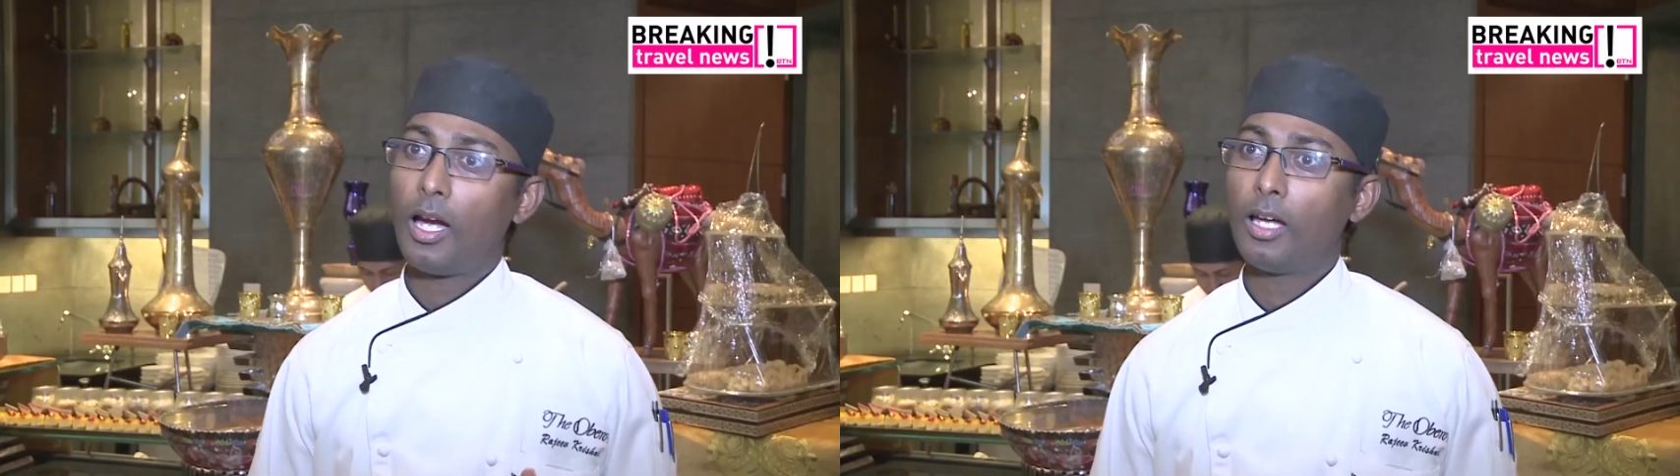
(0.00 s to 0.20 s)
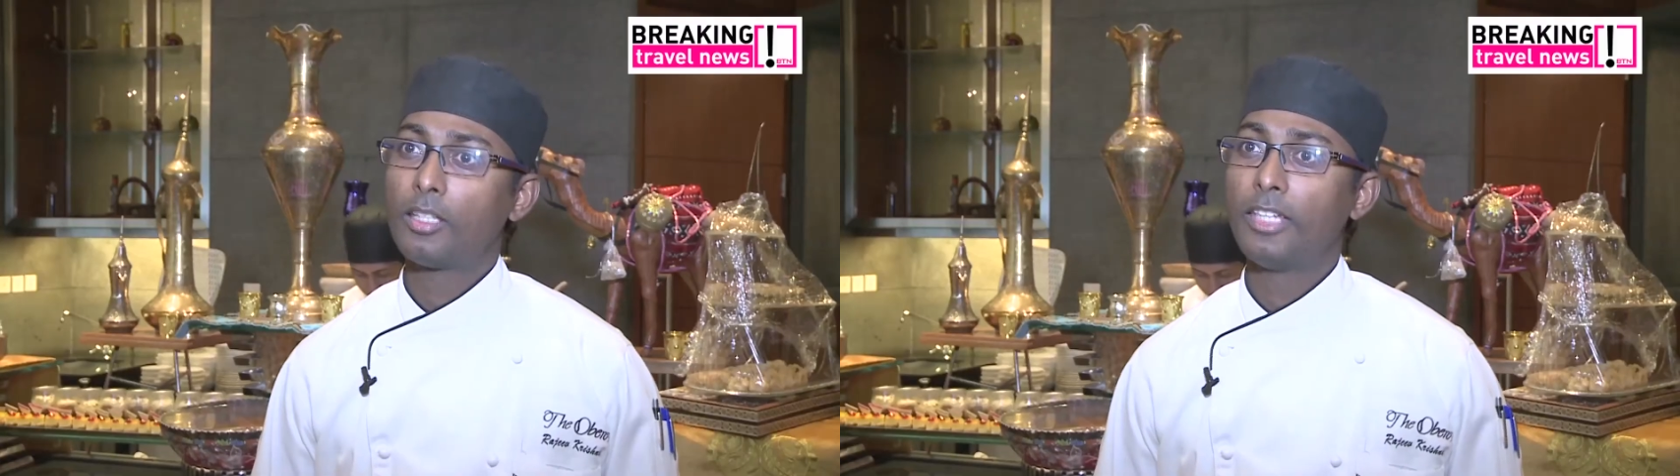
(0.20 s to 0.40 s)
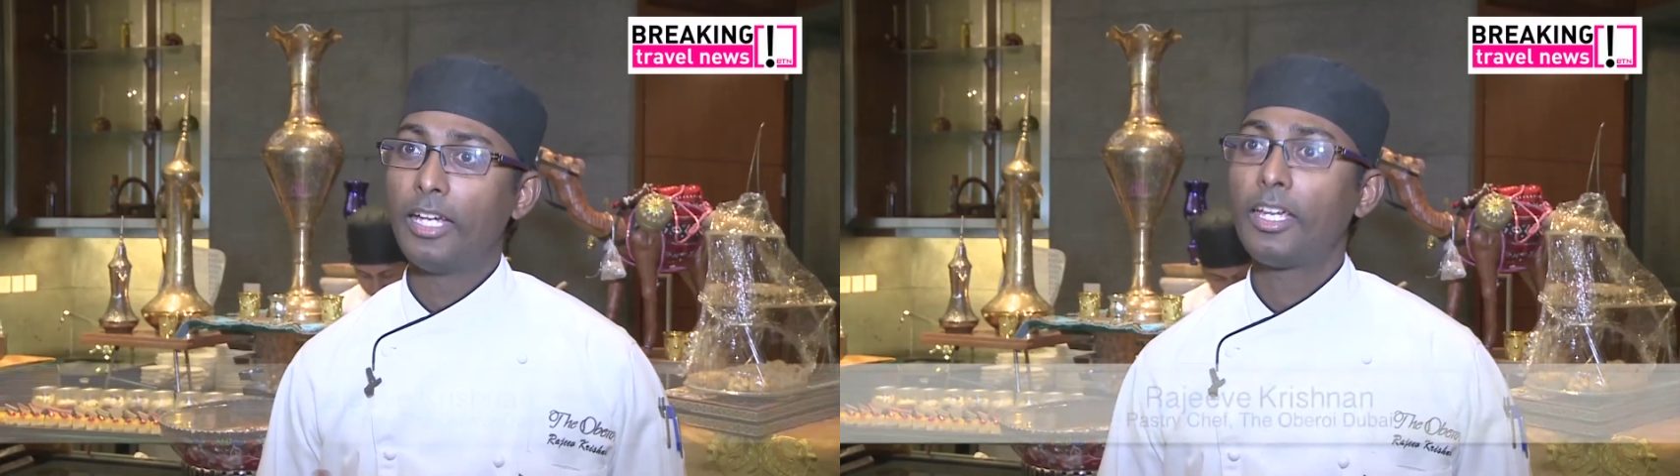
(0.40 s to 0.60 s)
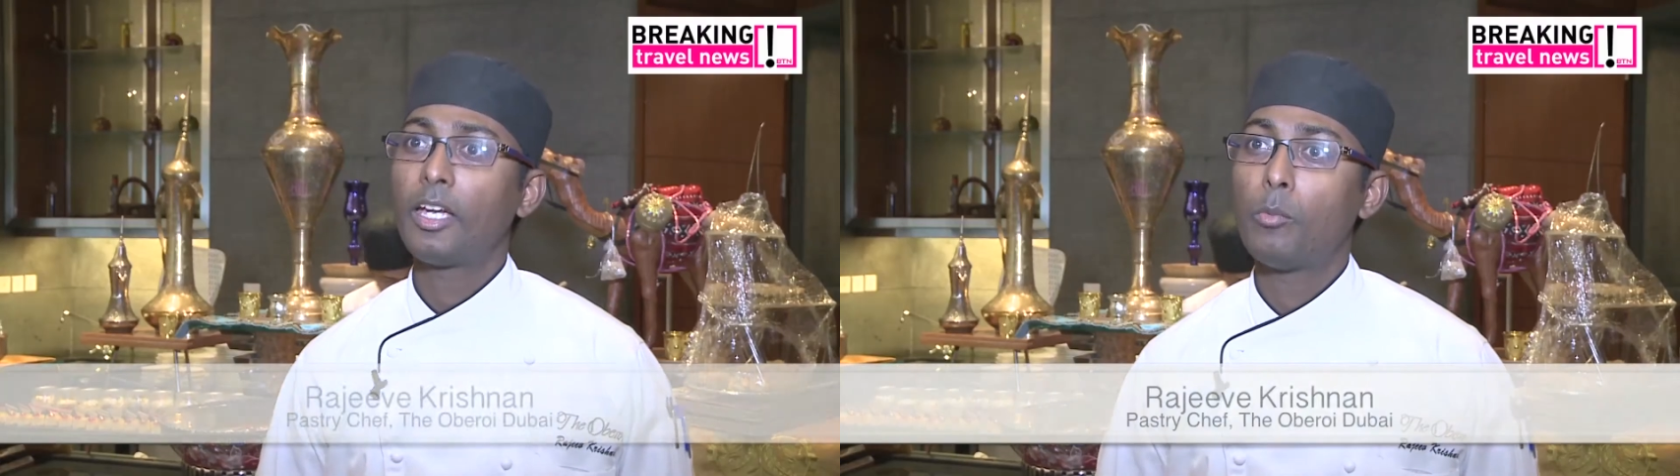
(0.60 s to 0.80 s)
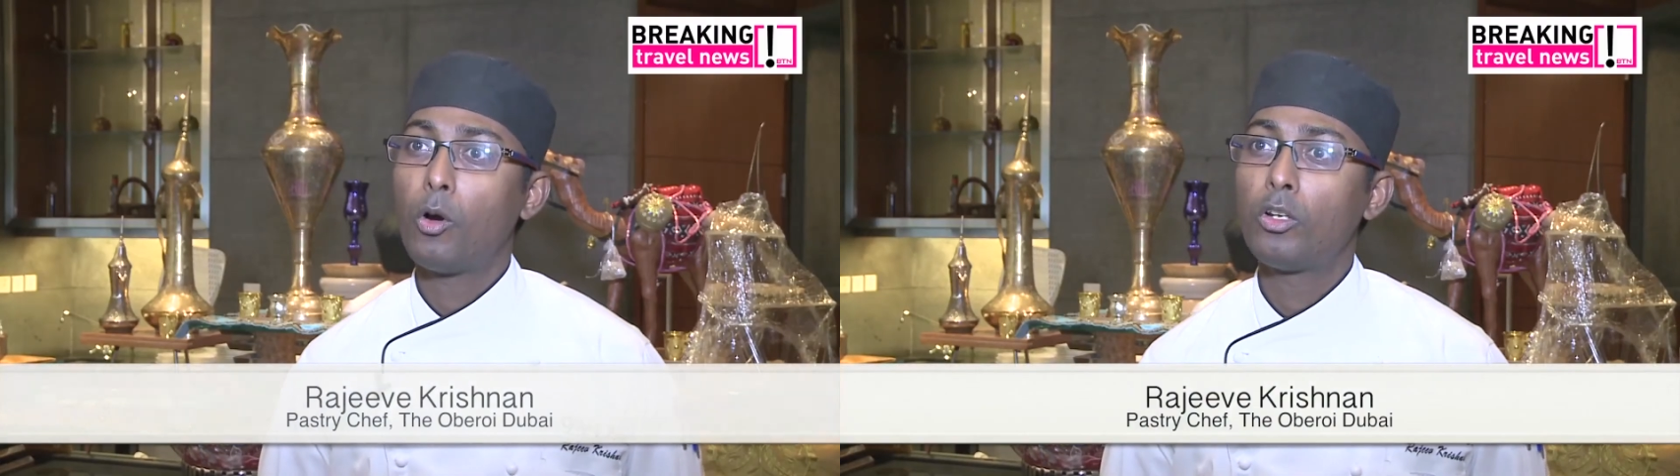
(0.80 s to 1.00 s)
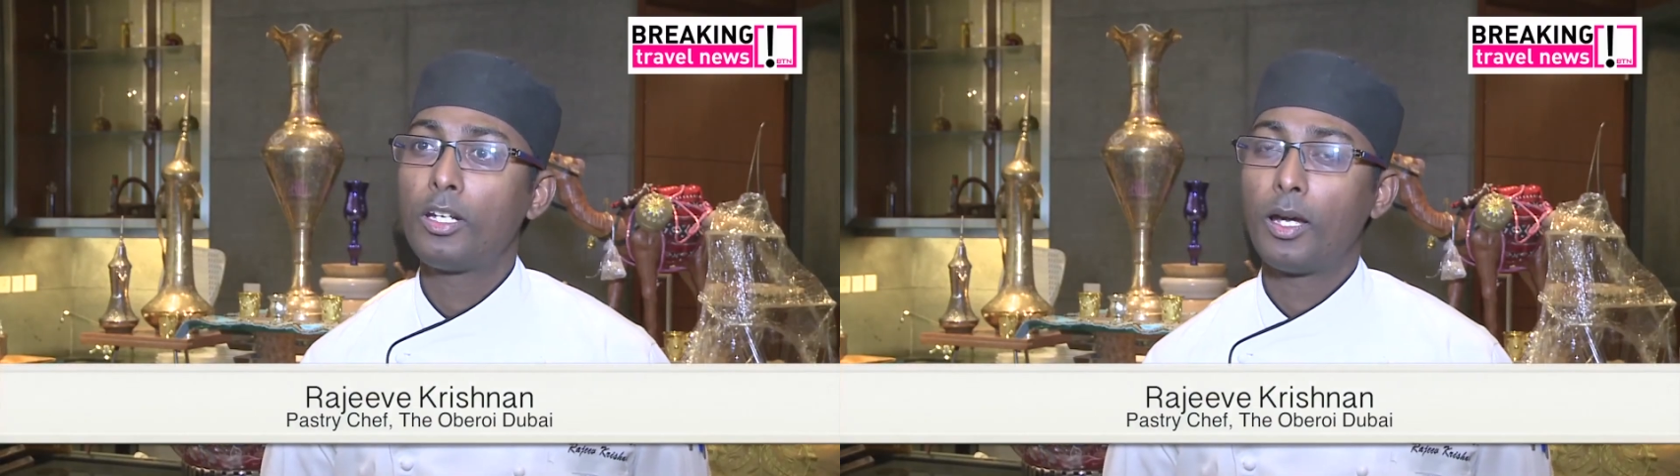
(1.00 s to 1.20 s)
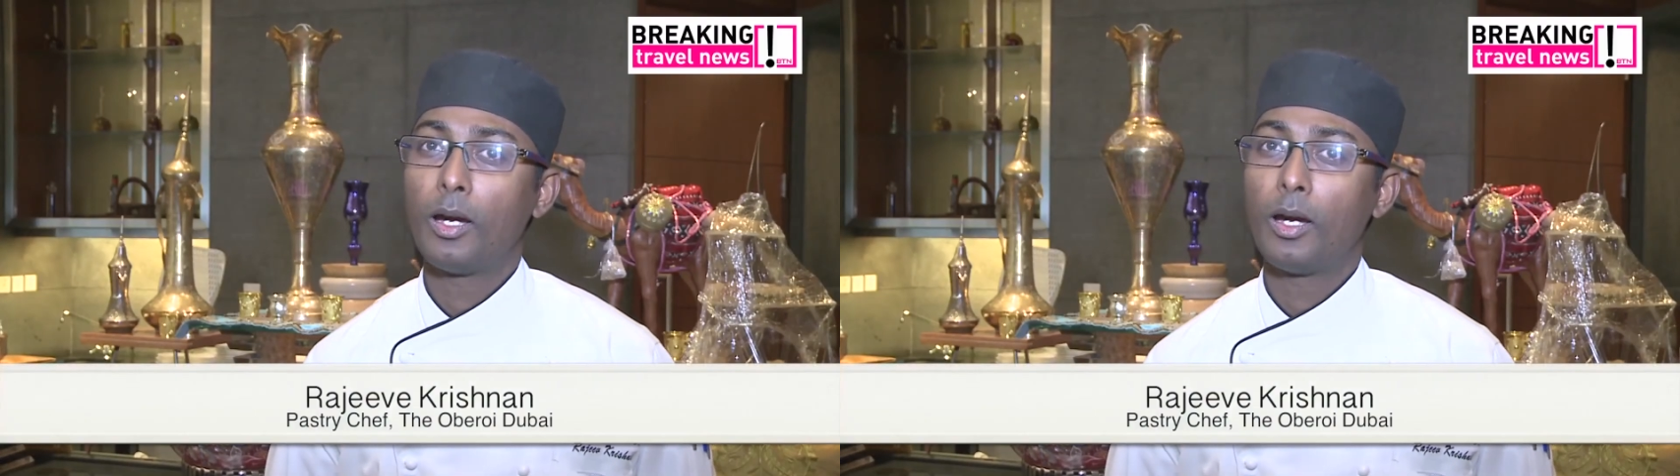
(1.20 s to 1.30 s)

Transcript: are thinking about